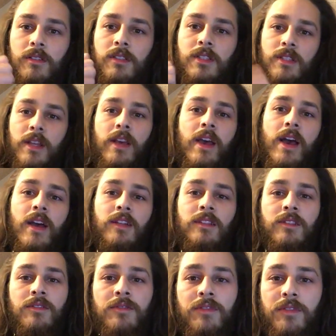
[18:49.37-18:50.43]
Stay
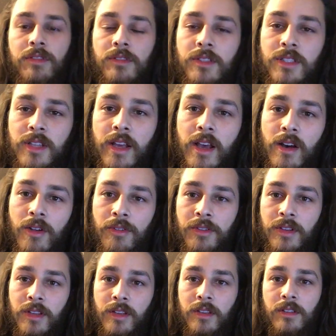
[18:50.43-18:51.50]
active, stay
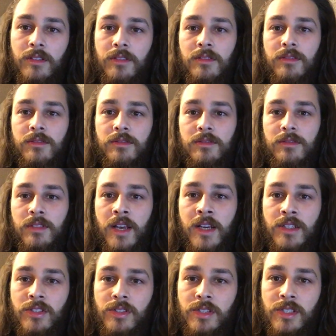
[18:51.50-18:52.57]
healthy,
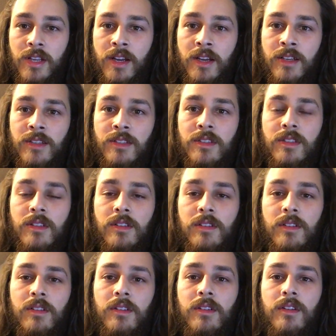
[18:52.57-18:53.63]
exercise,
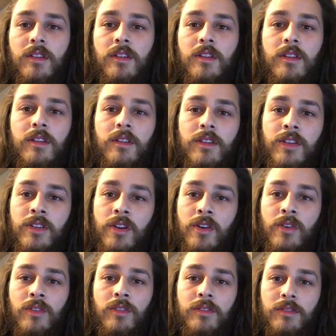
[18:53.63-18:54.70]
you
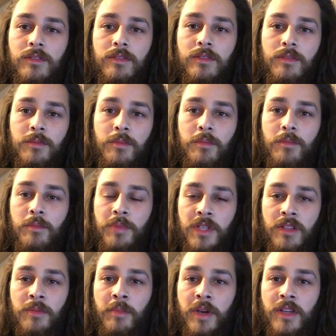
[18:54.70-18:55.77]
know, be
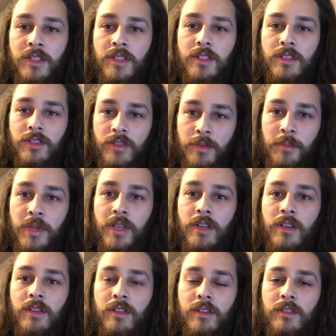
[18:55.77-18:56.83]
the best you can be.
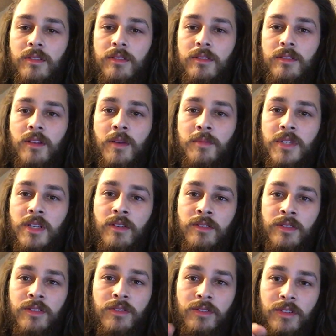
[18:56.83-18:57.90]
I'm
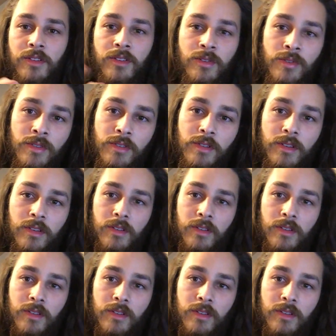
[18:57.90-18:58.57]
telling you, you can do it.